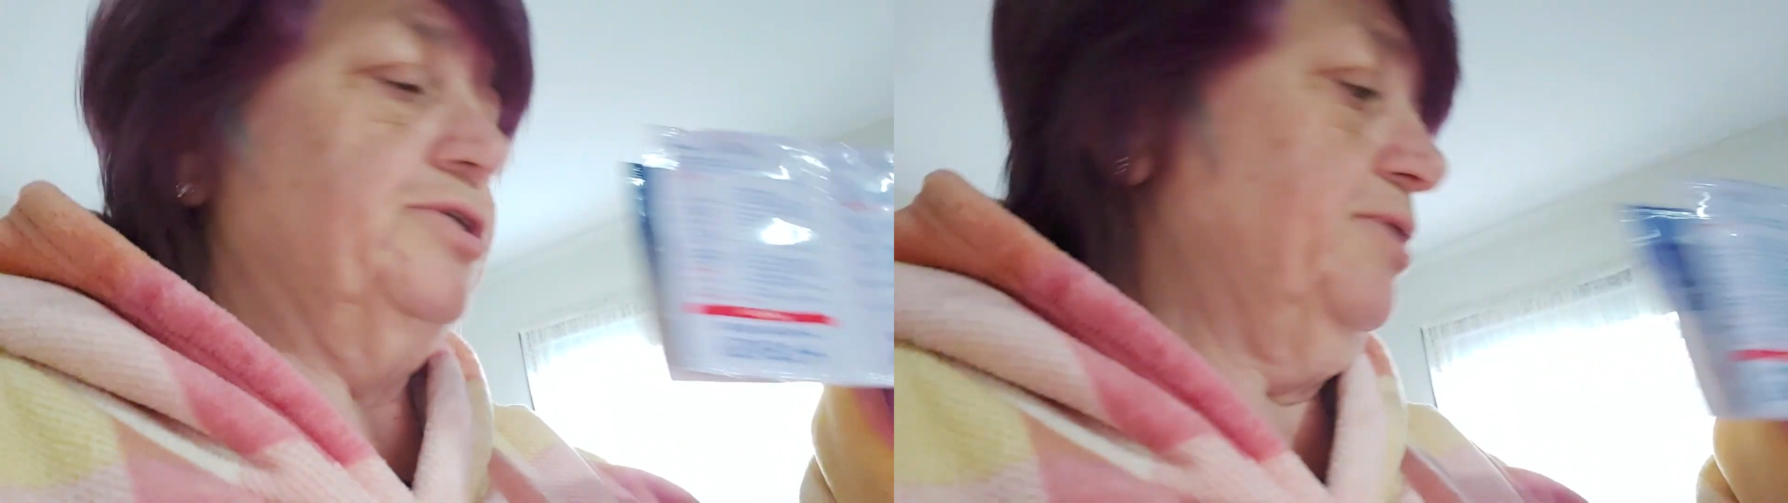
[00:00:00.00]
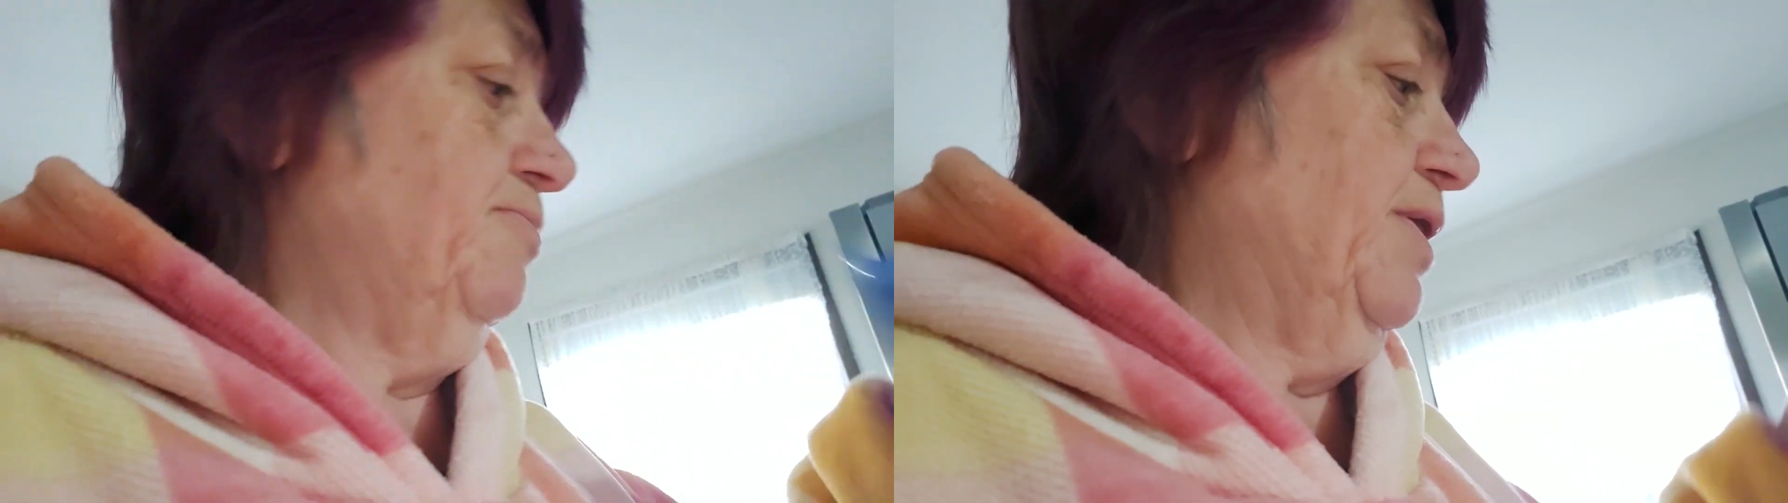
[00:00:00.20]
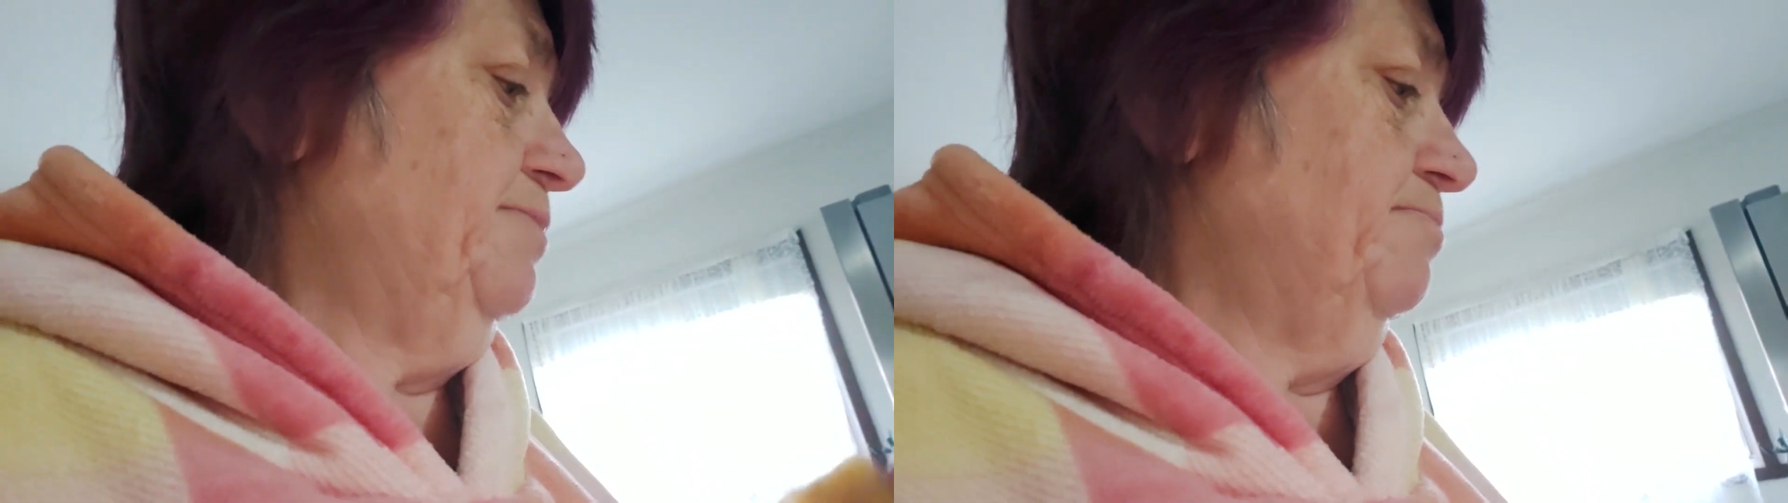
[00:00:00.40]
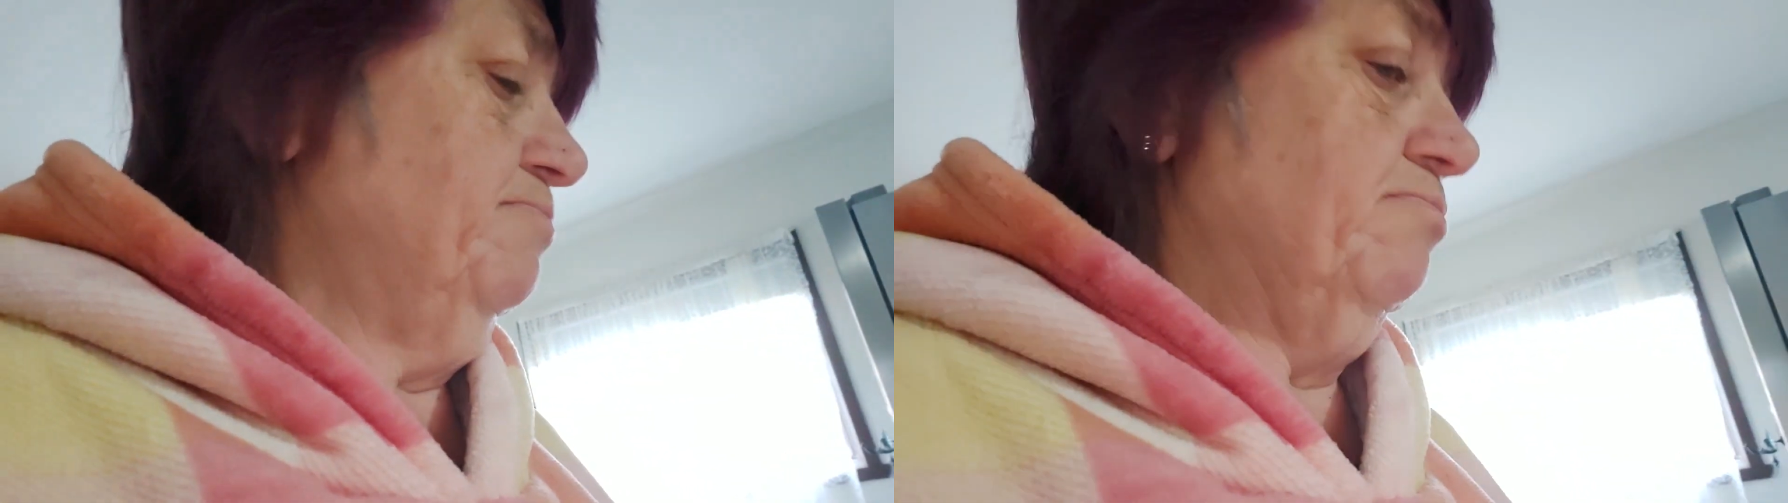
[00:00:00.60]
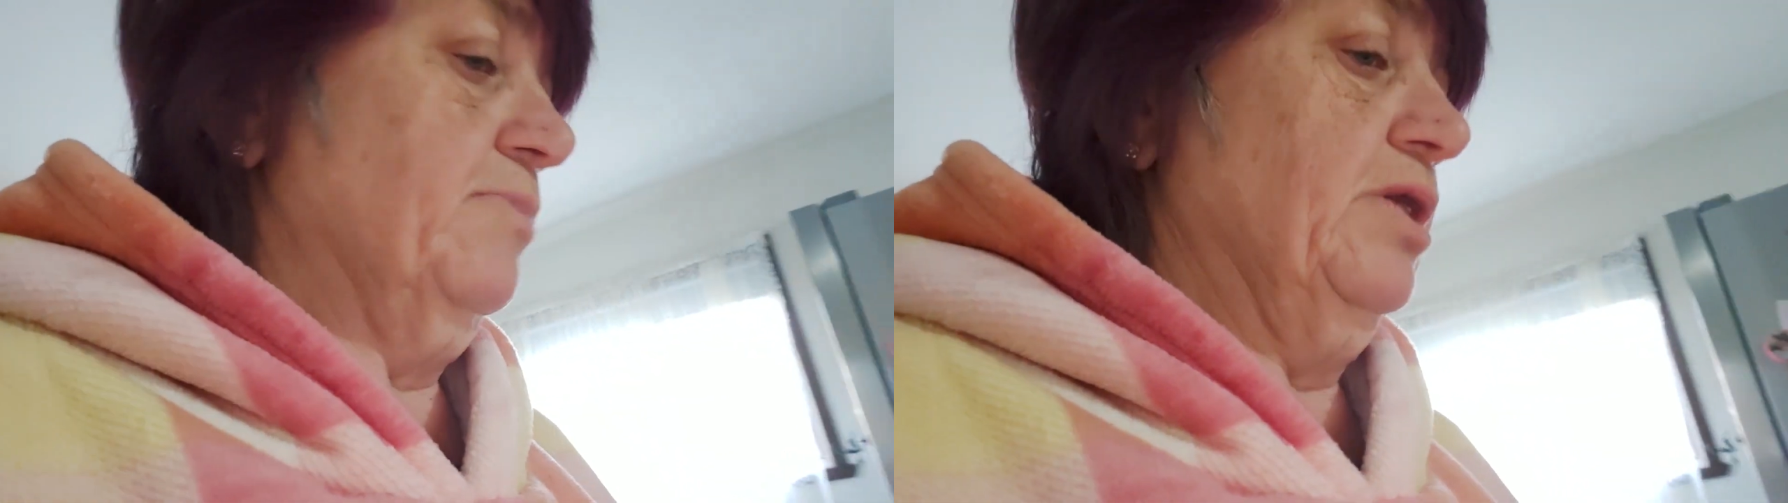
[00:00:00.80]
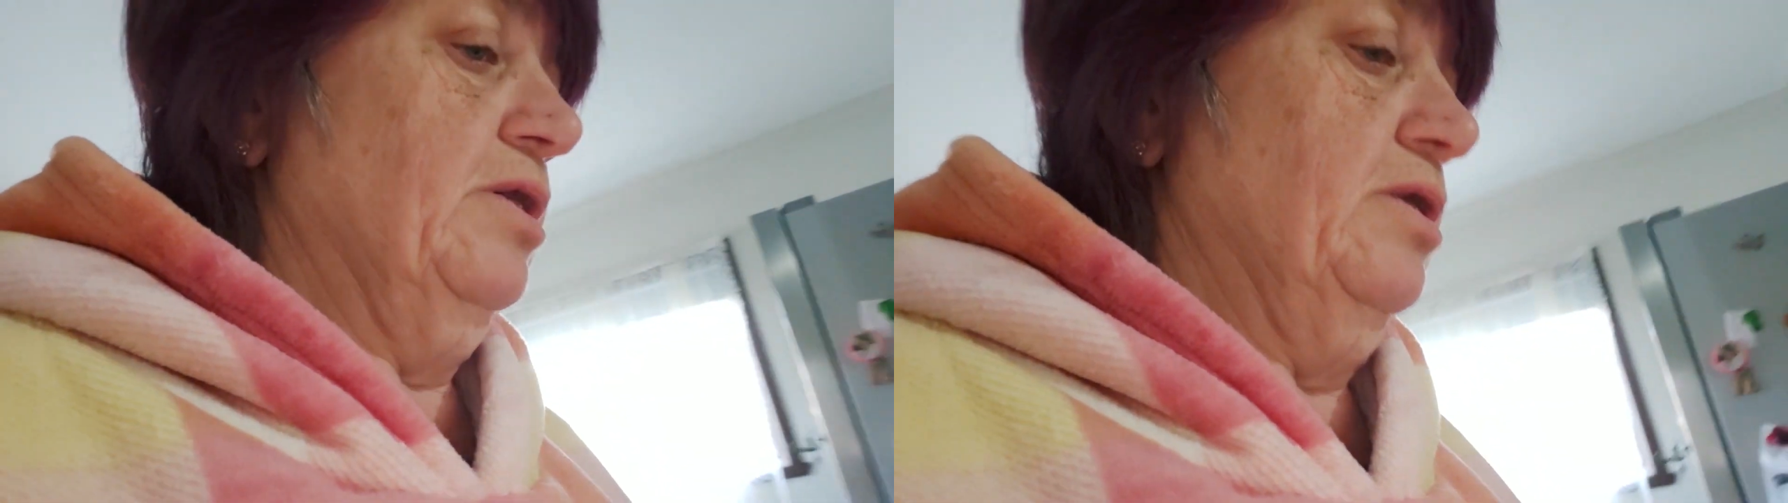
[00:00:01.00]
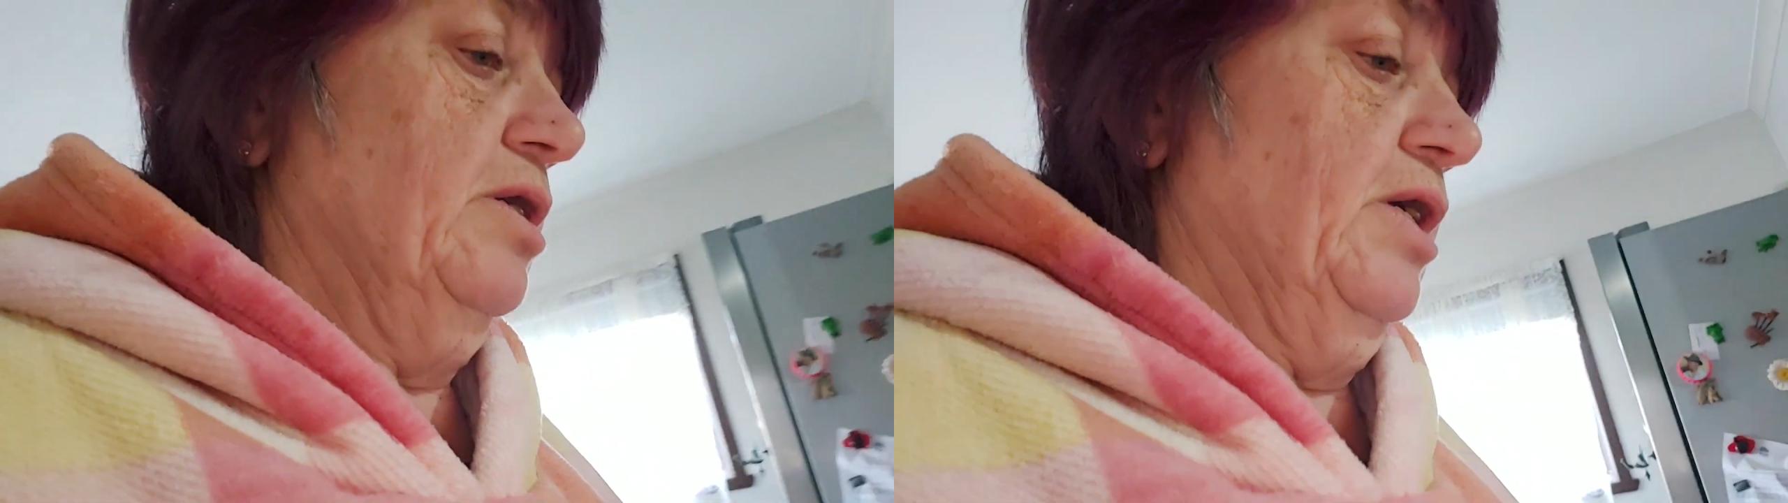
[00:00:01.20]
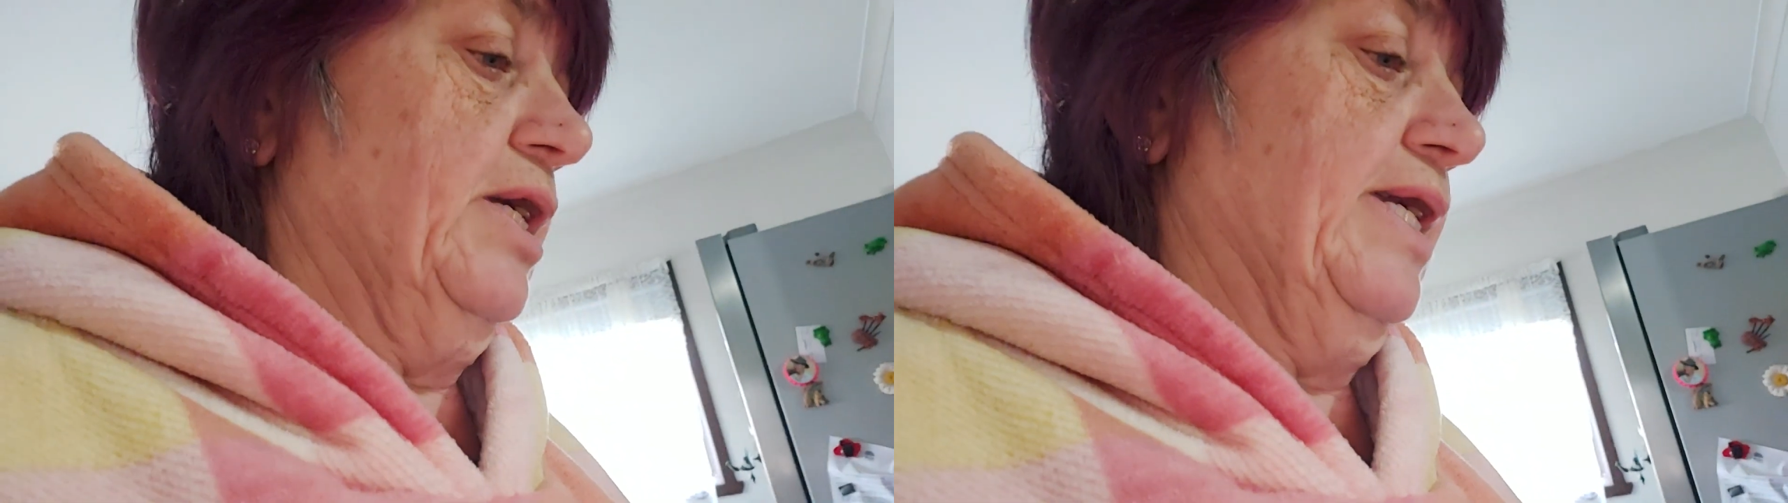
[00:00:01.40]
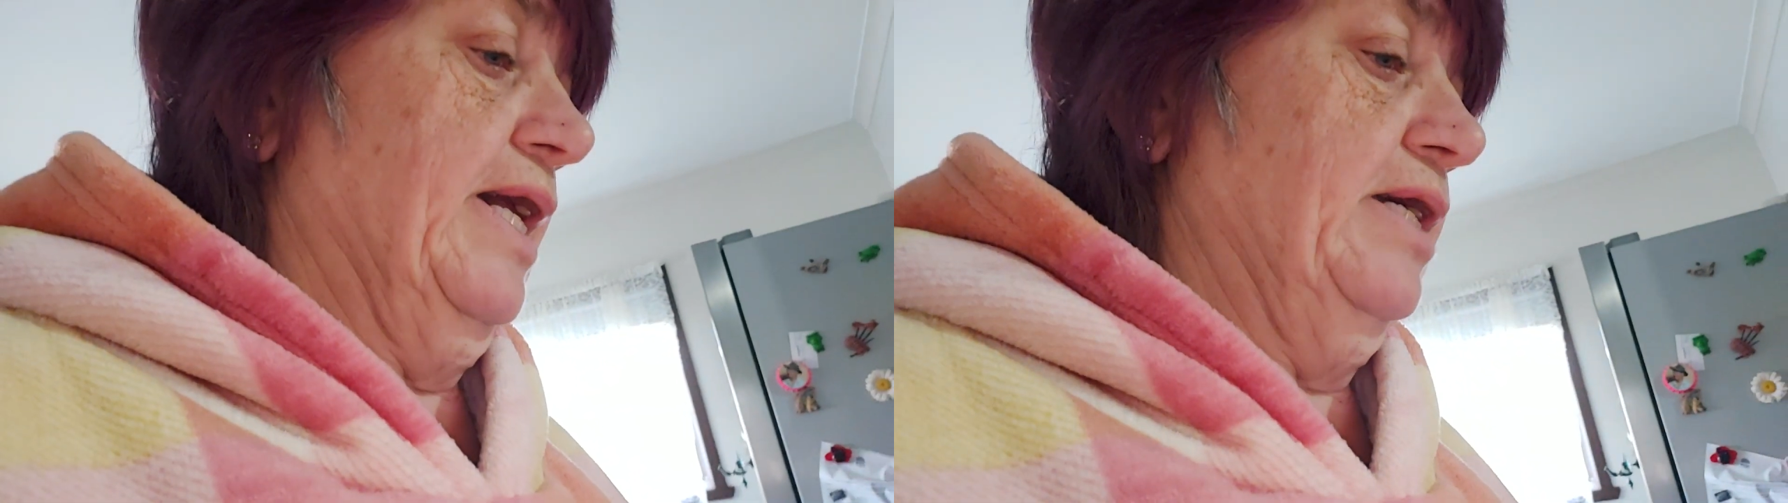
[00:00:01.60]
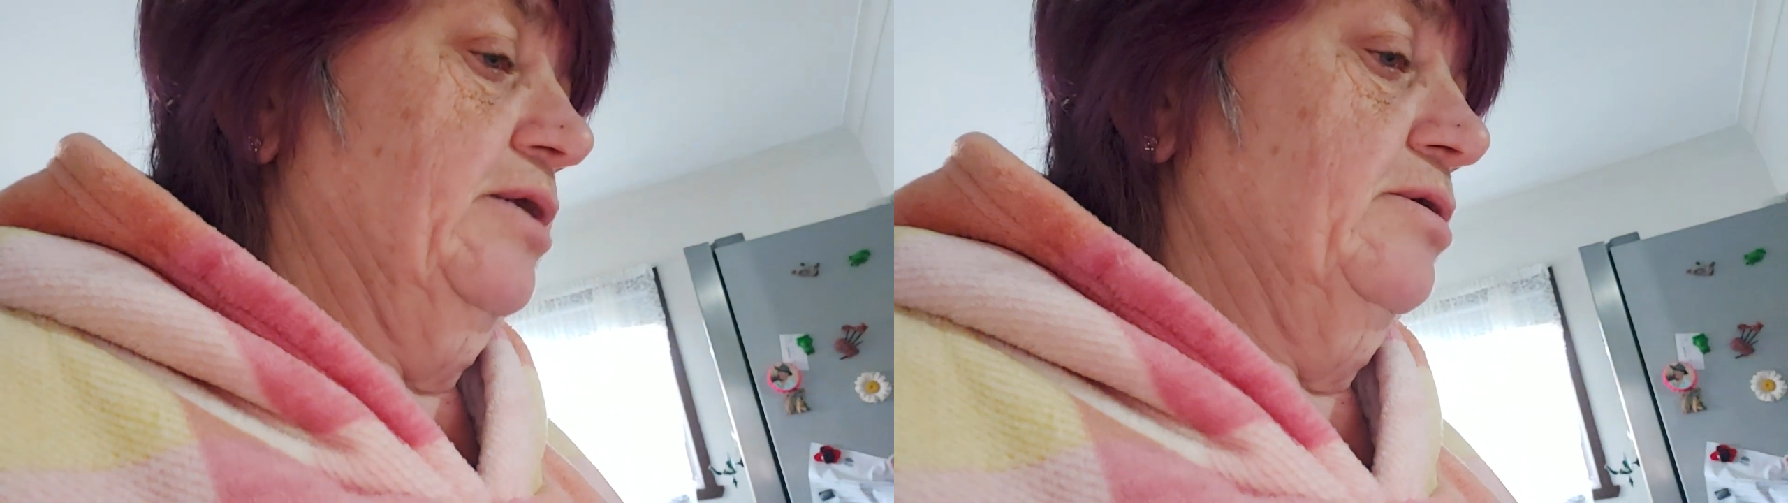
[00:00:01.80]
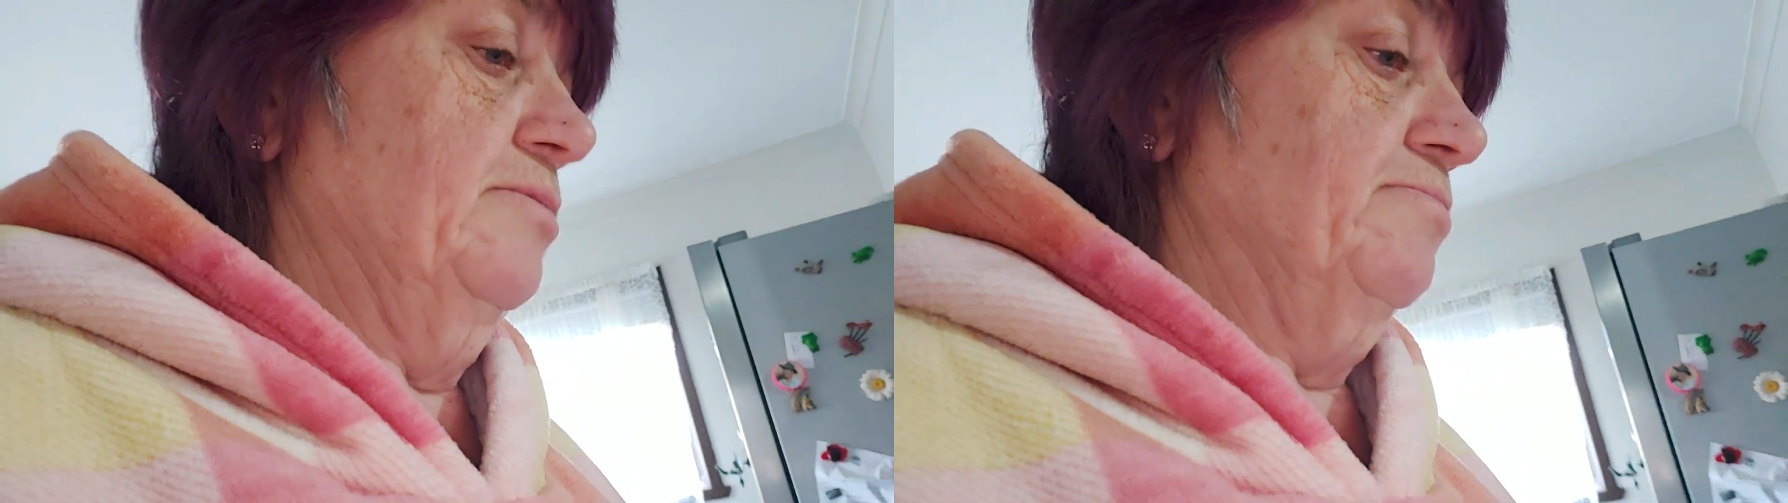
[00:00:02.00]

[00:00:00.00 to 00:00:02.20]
need one. Okay.